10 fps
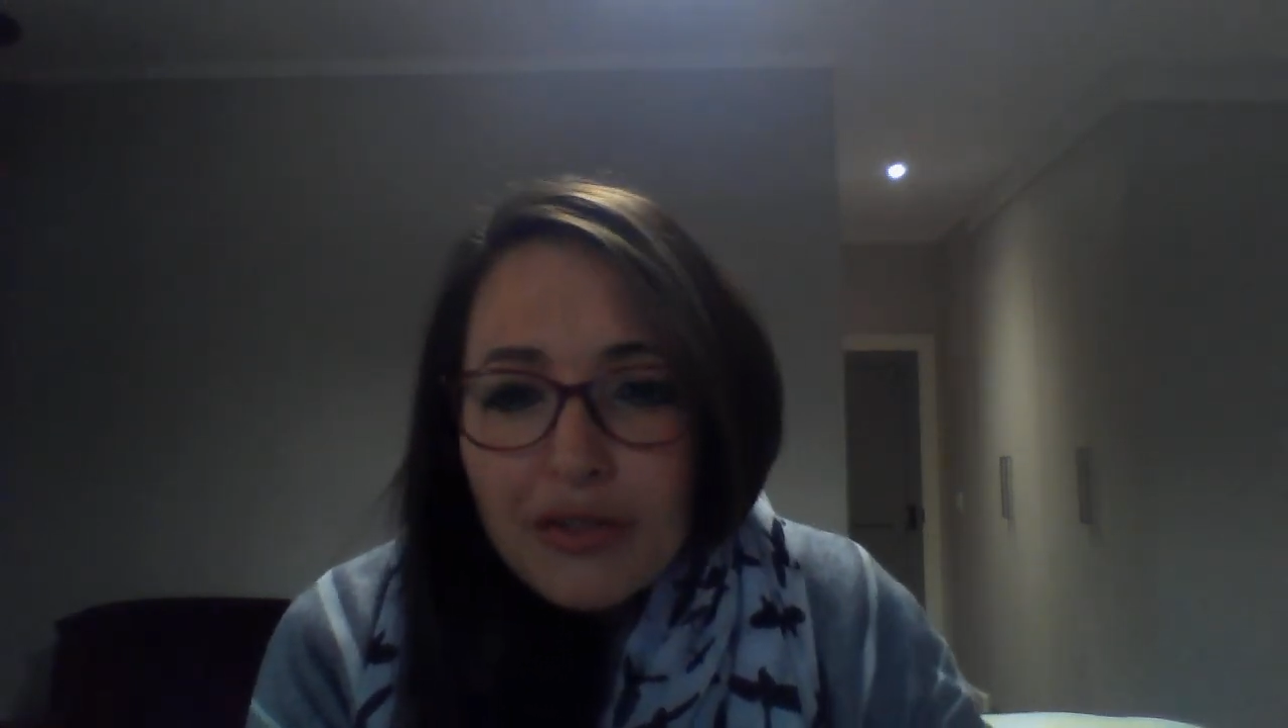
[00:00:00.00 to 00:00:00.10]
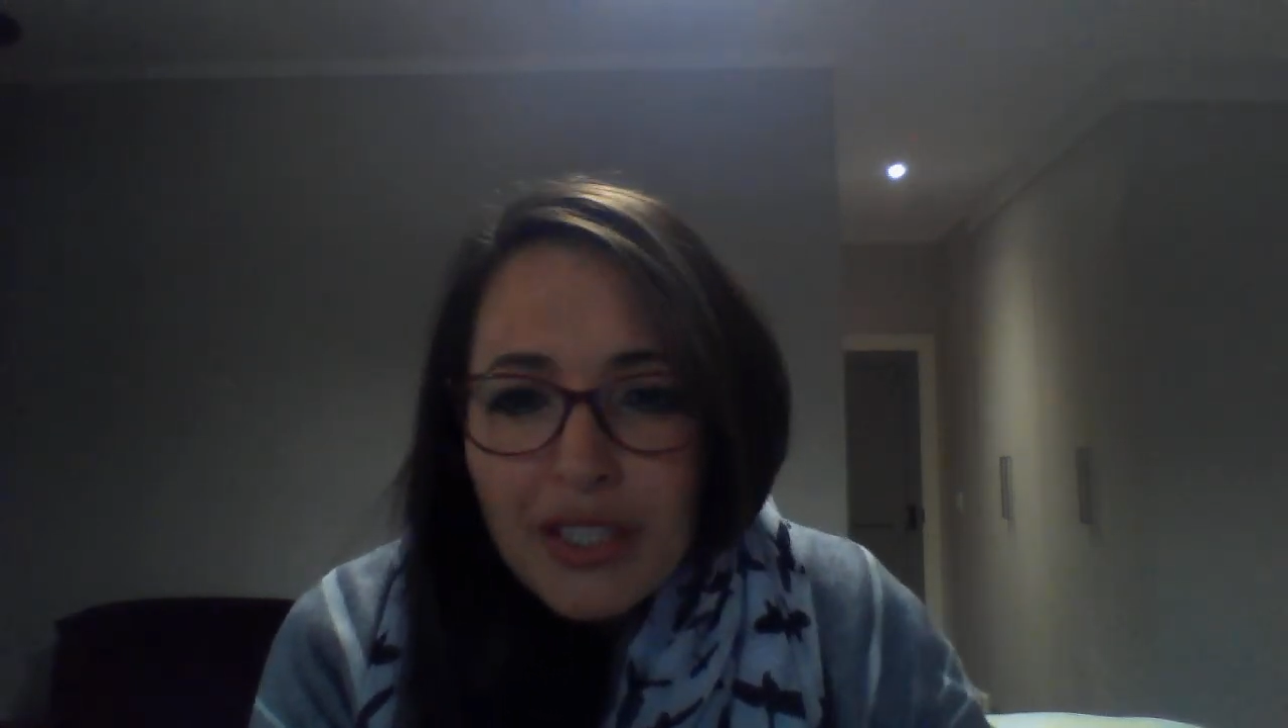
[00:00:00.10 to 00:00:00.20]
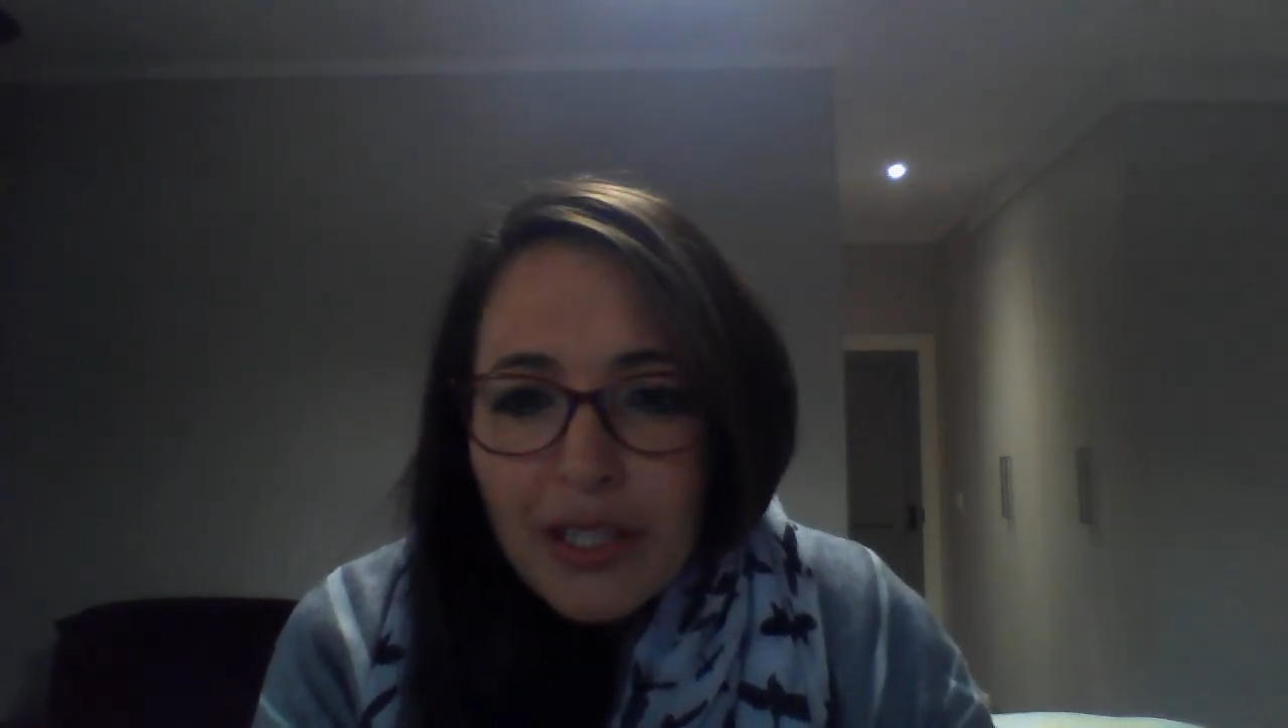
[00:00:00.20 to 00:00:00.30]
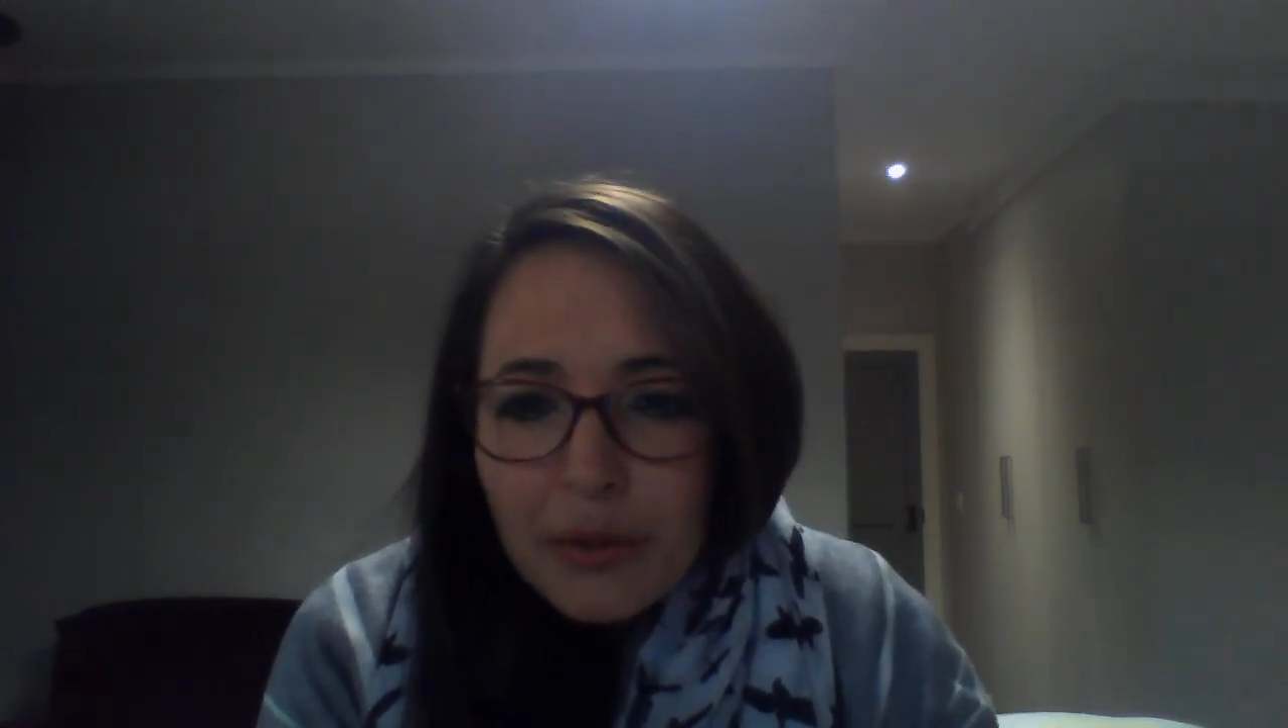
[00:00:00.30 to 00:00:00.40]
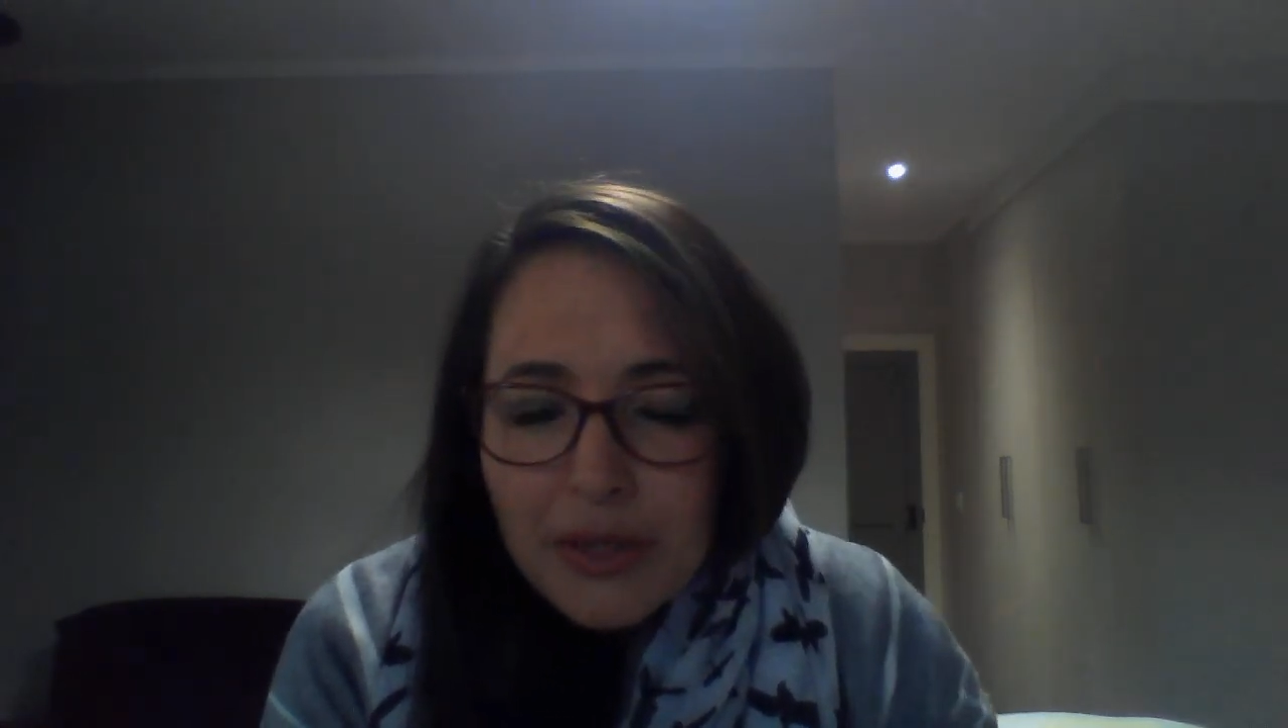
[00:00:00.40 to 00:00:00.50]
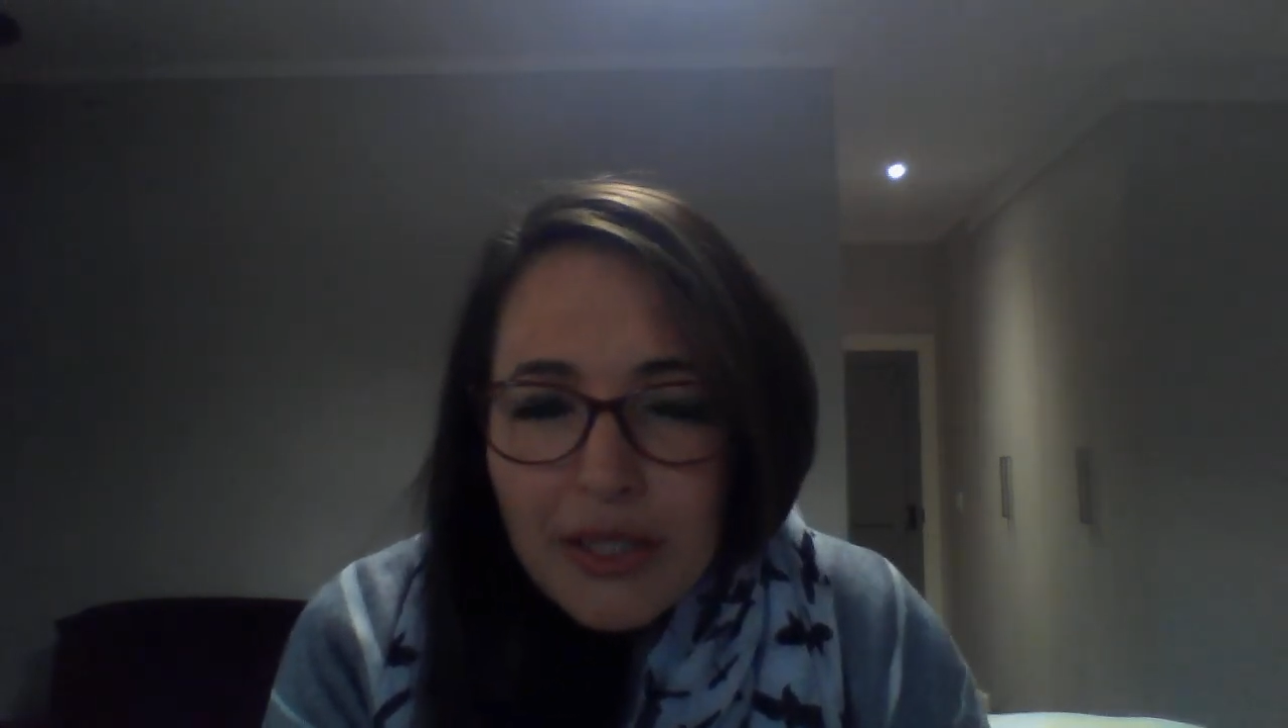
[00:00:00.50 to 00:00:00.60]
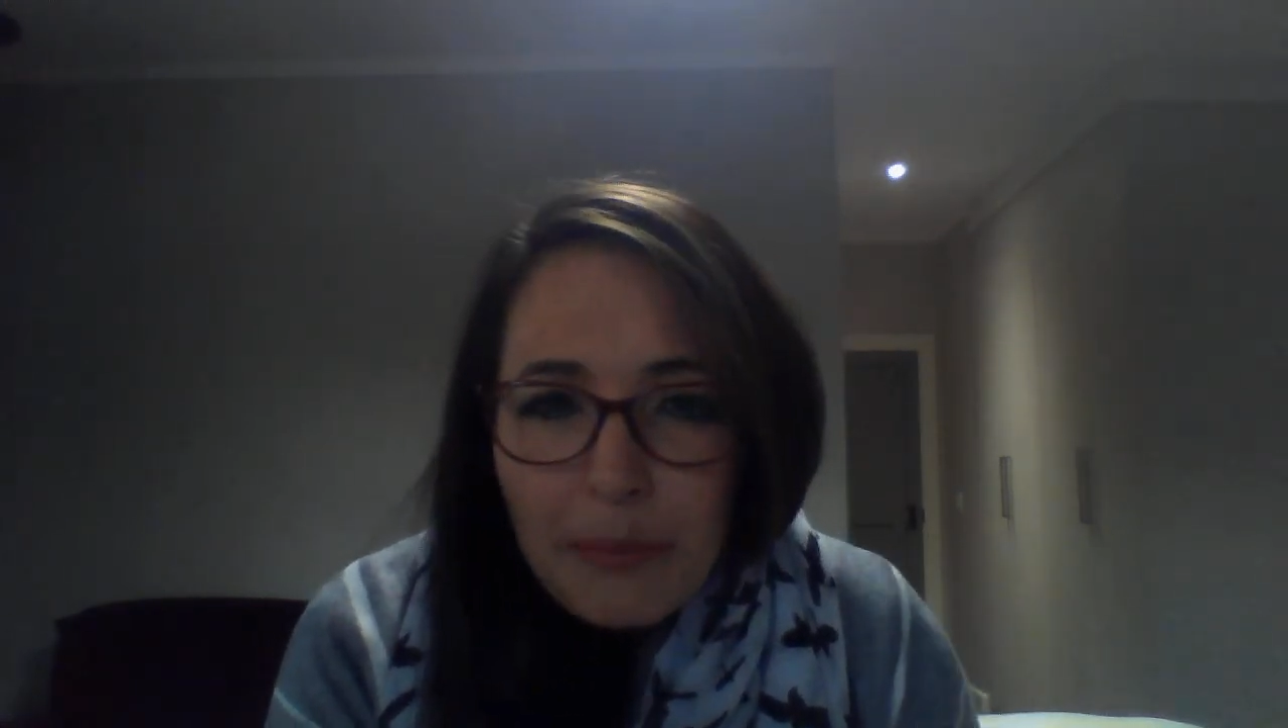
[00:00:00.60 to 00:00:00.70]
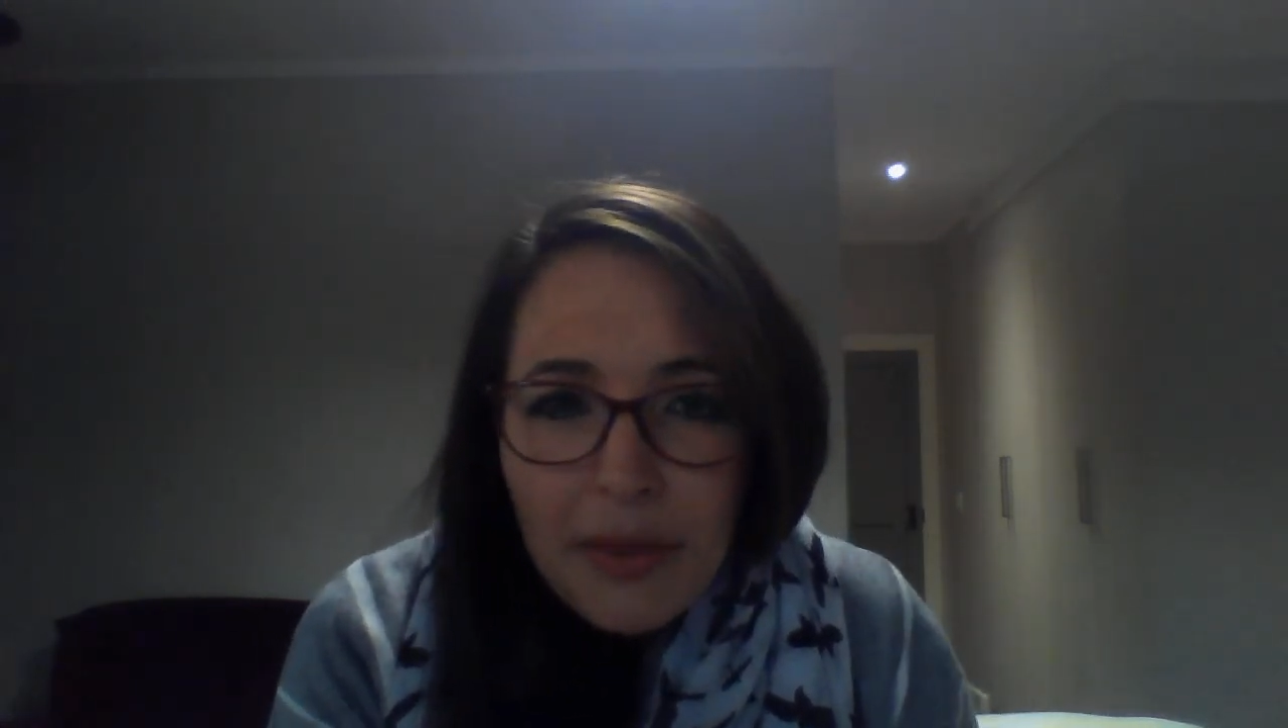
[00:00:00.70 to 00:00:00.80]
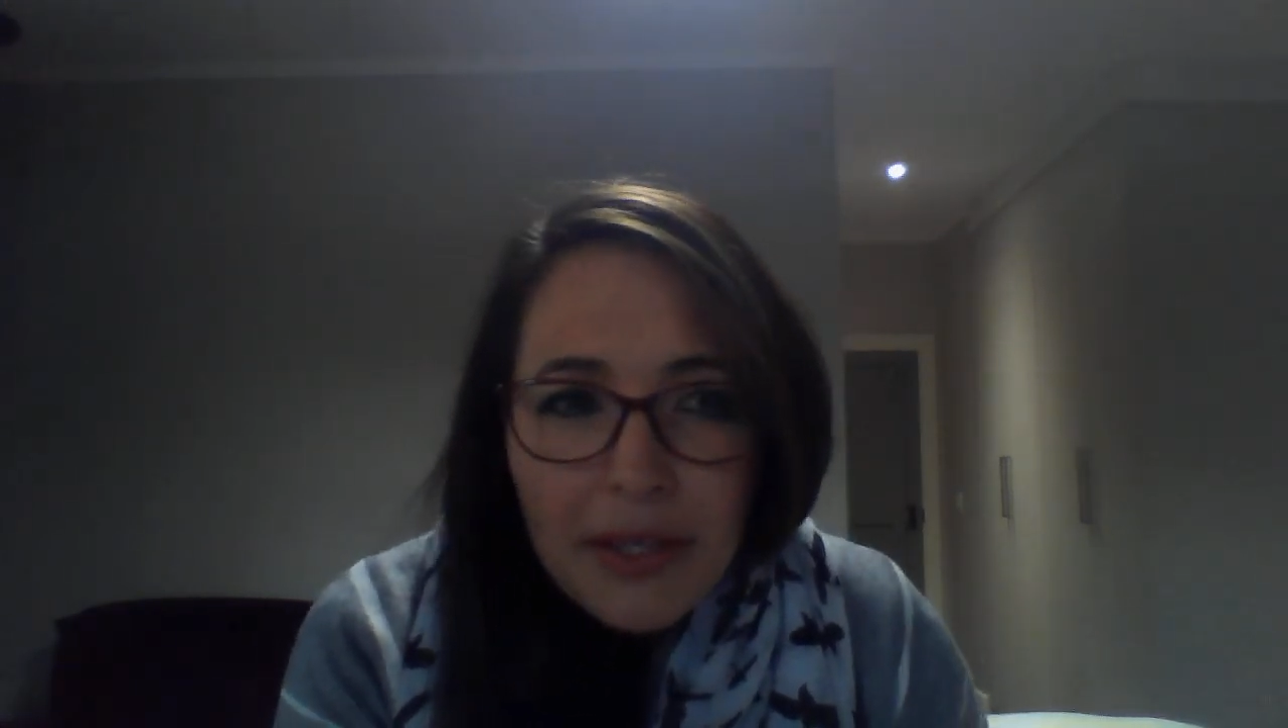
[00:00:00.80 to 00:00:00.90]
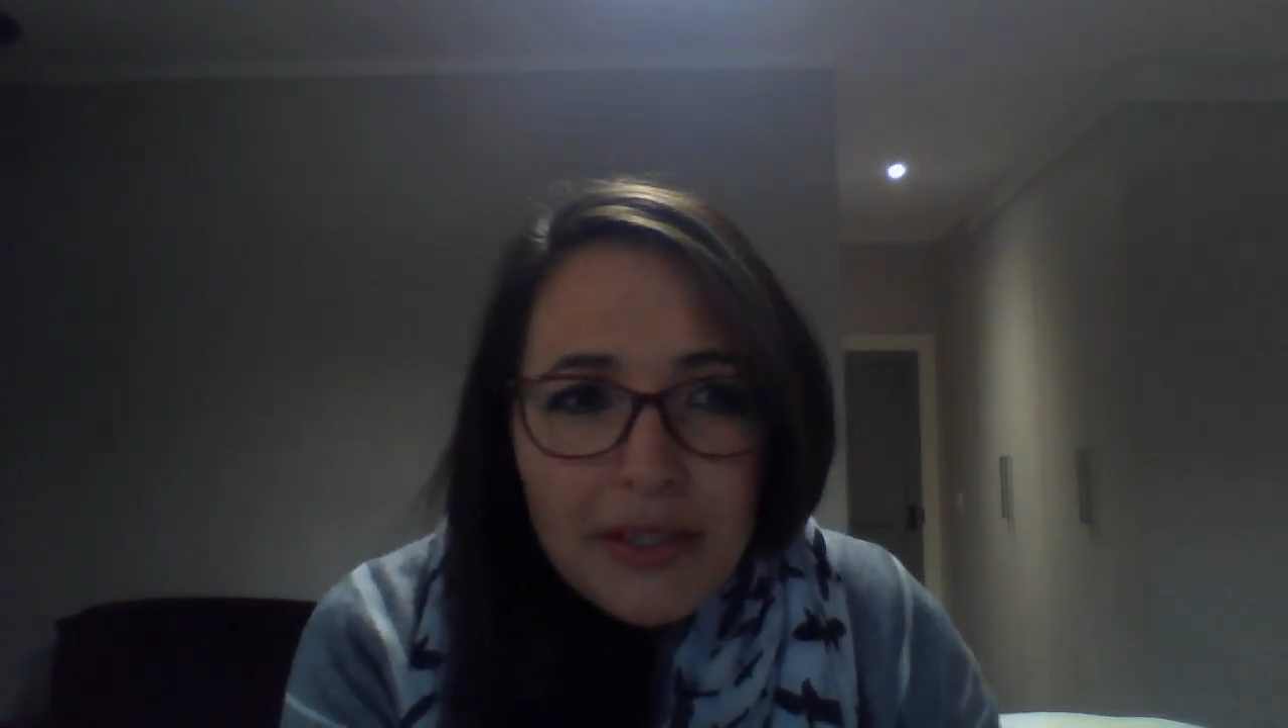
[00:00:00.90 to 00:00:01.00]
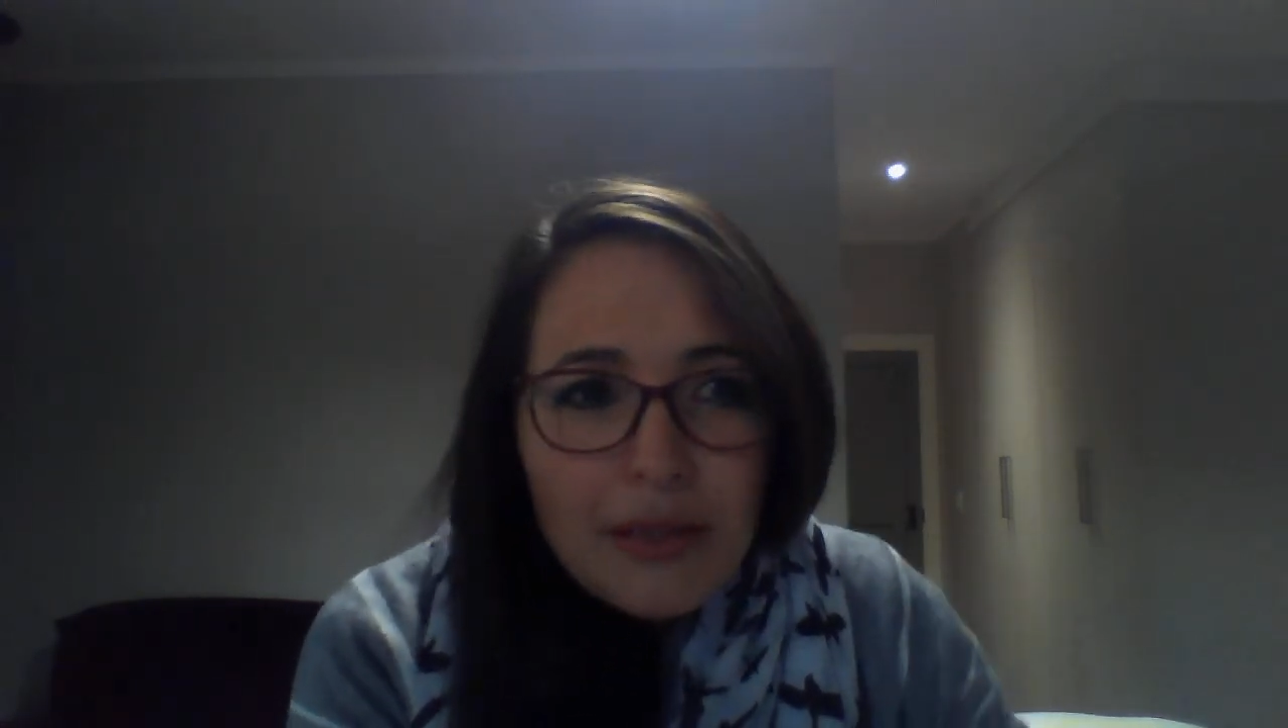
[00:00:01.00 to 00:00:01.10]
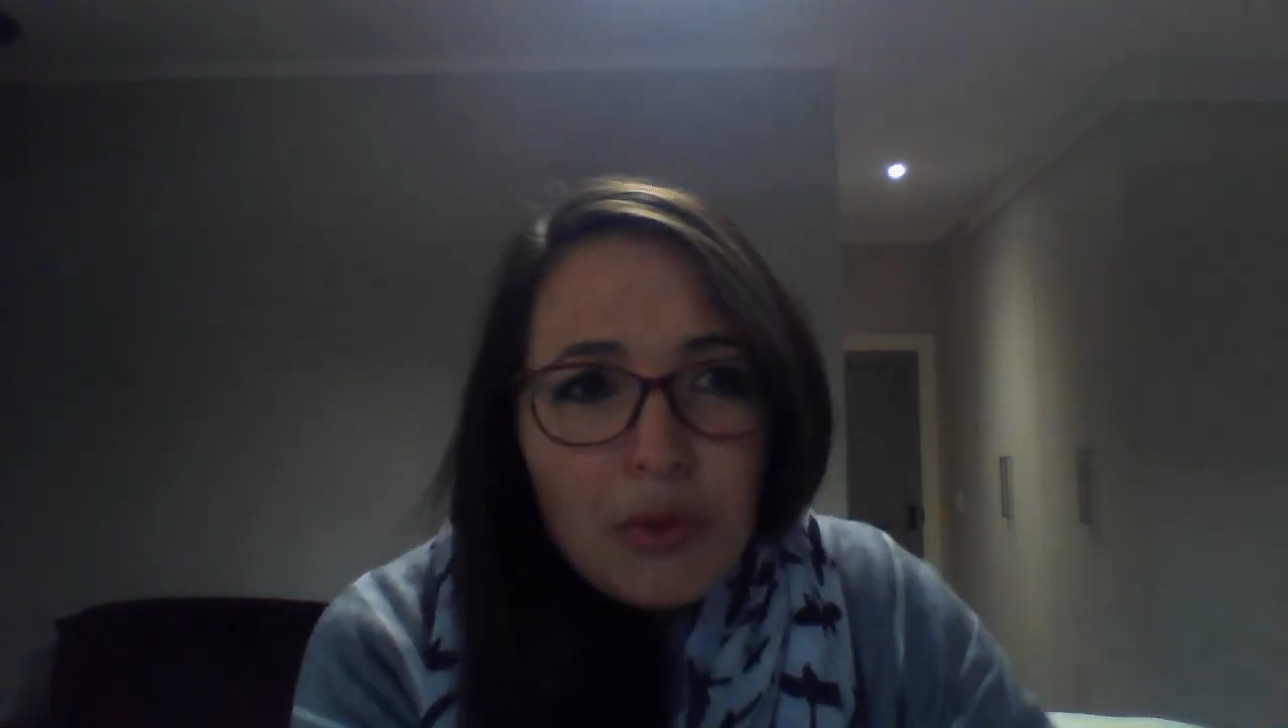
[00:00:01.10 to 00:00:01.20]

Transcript: of dealing with something,